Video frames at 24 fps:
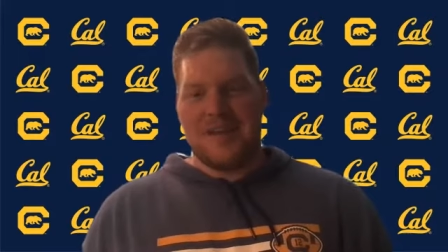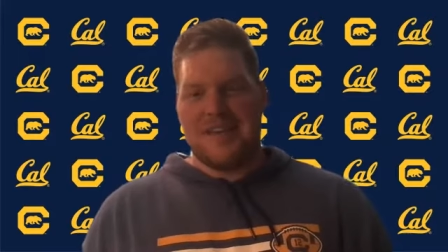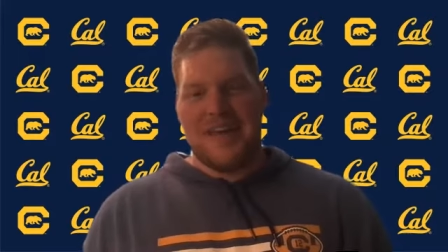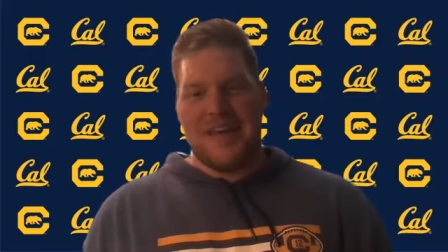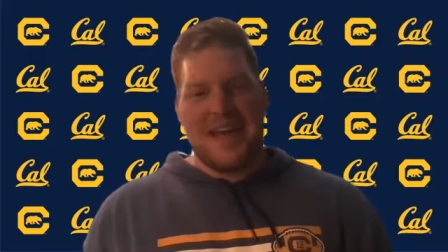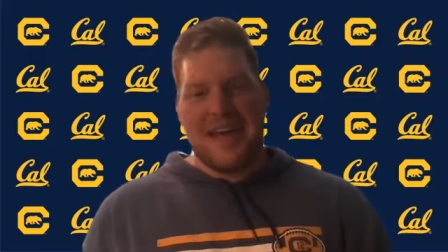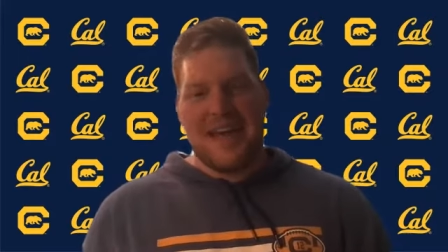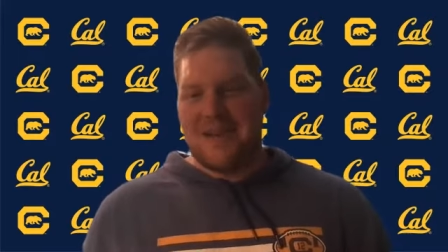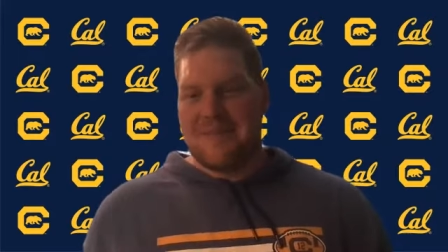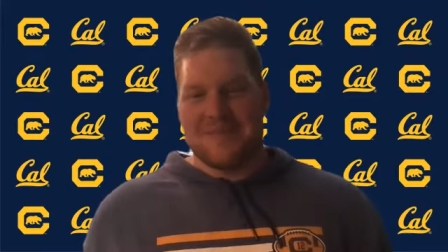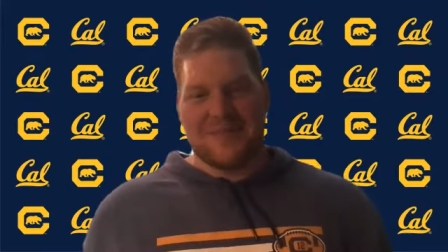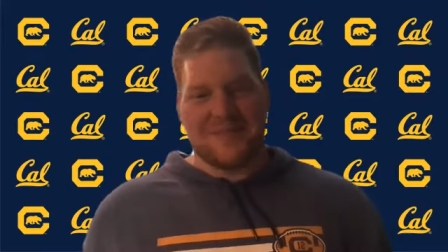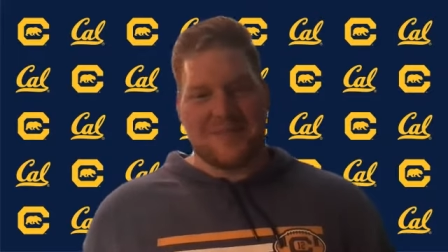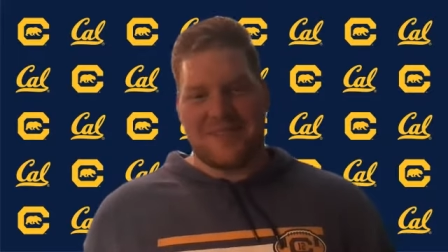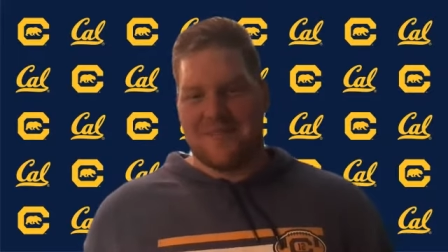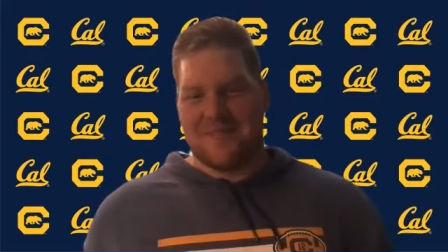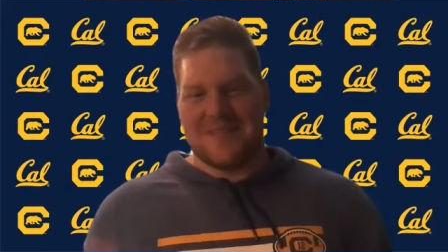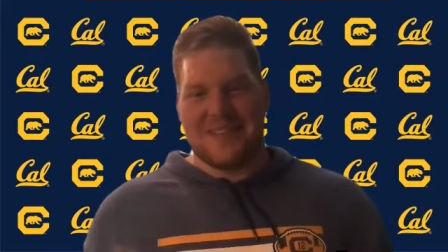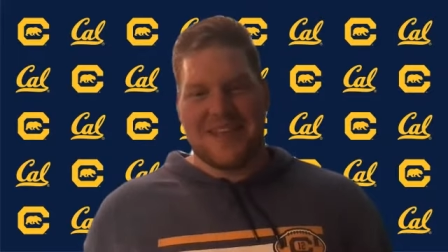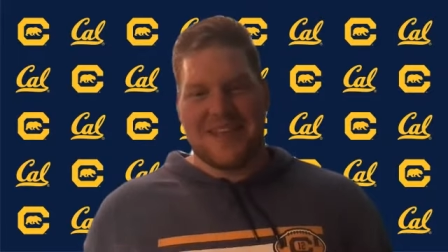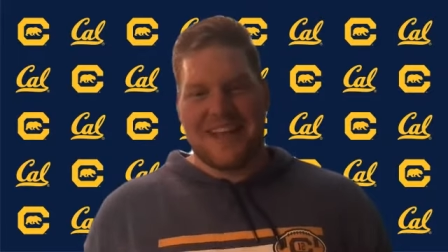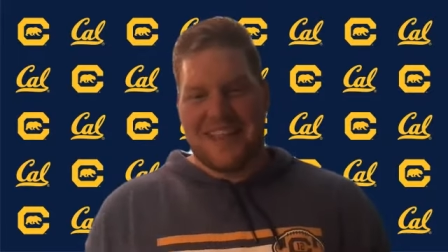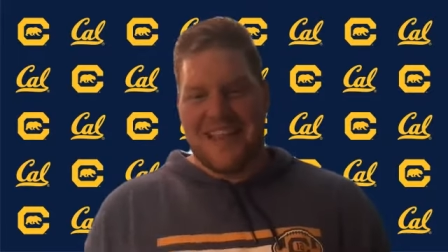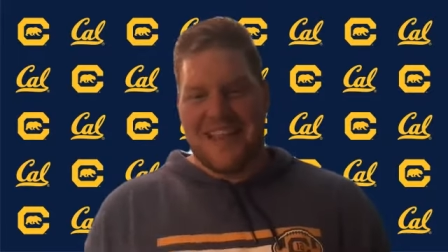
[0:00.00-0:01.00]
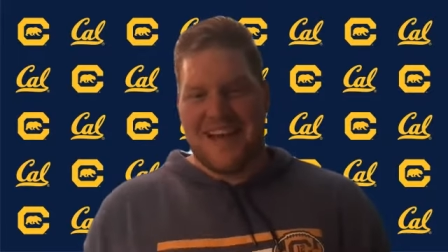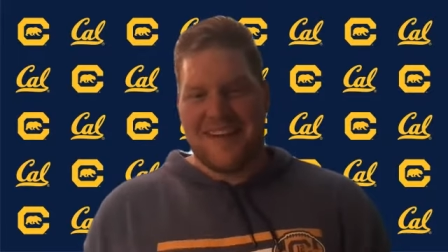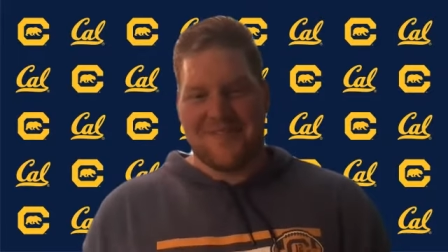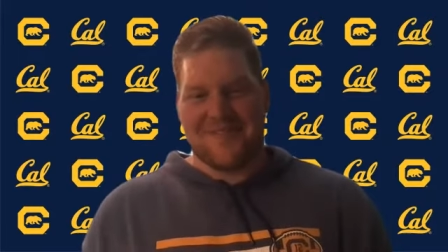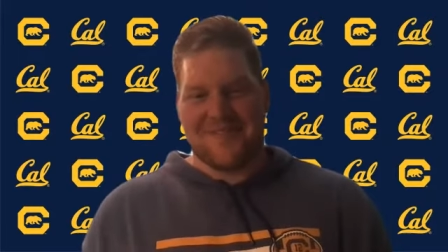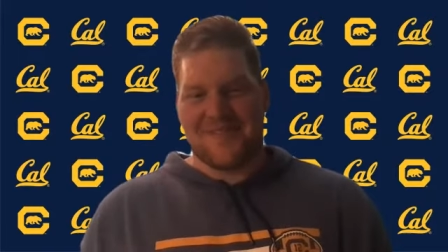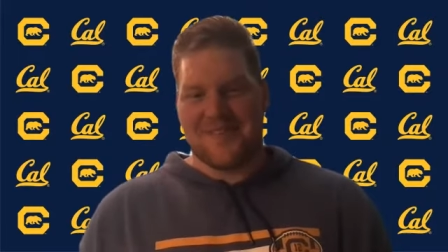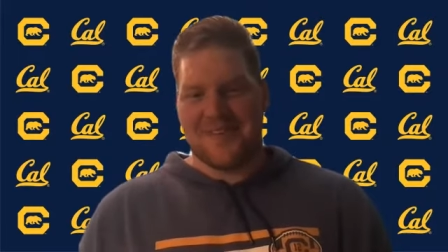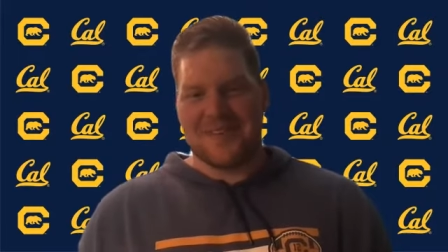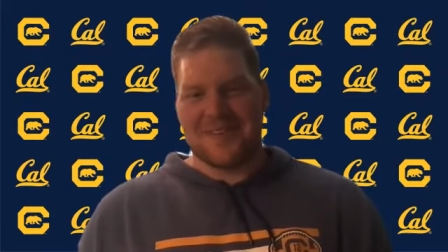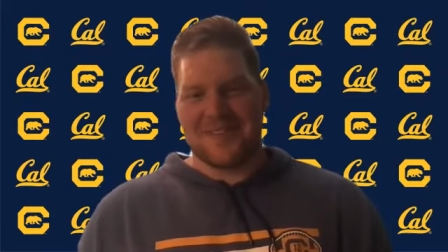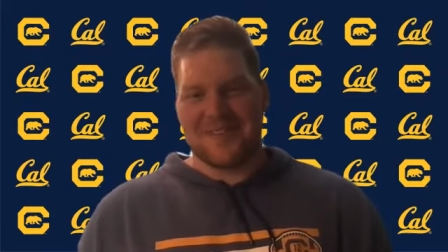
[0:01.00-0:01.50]
games or something like that
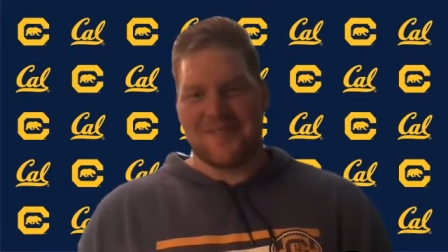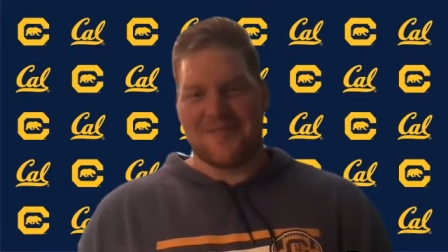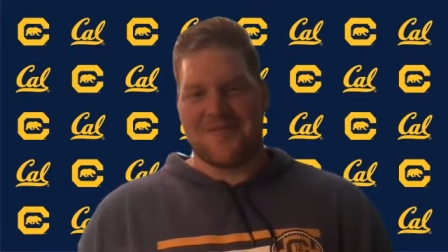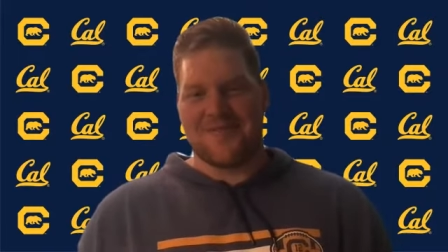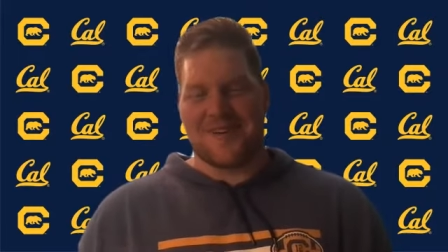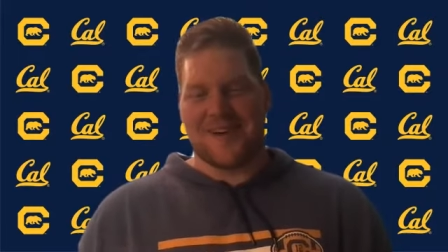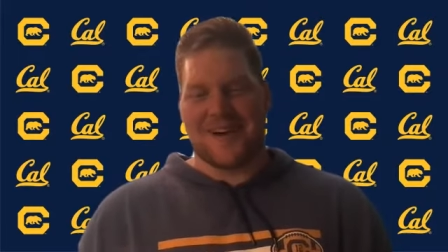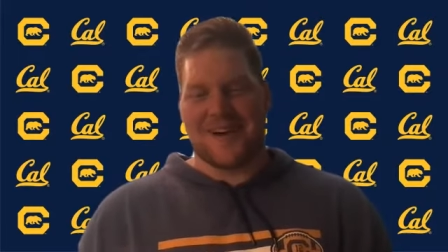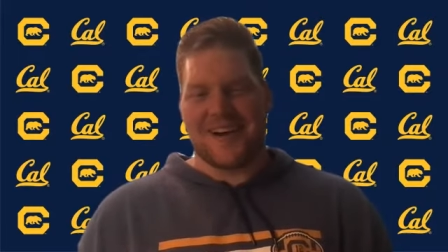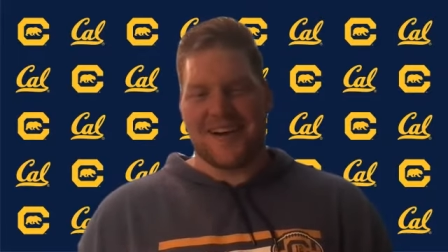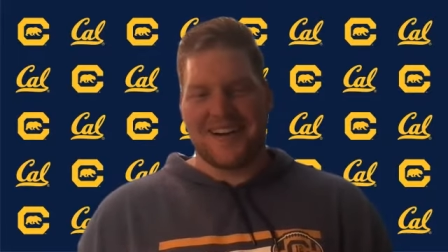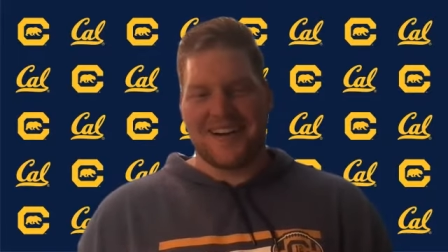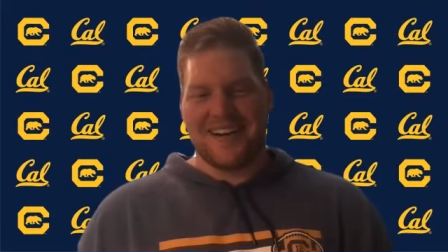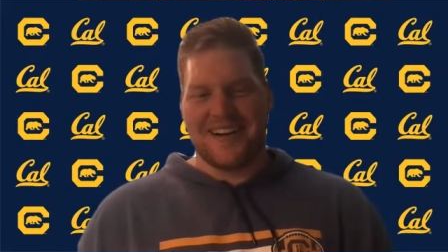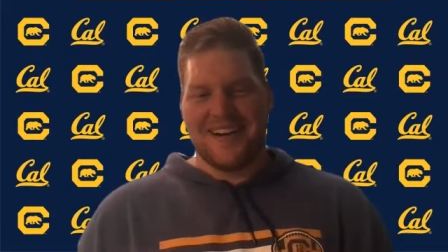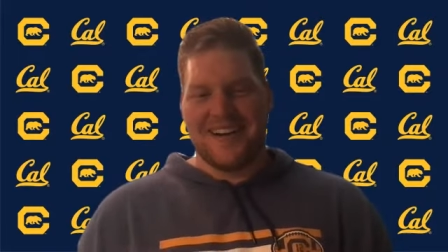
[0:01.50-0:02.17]
for us so far.